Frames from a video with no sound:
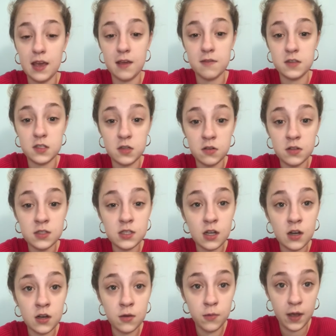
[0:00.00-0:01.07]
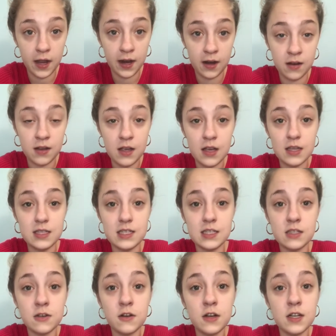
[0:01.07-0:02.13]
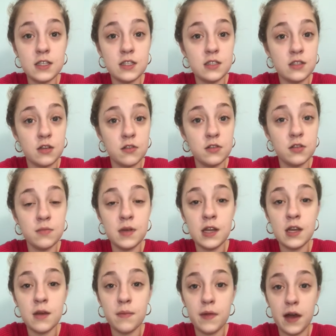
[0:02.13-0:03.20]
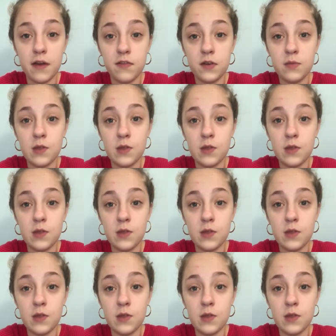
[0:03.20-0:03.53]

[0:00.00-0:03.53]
If students aren't aware, Discord is a social media platform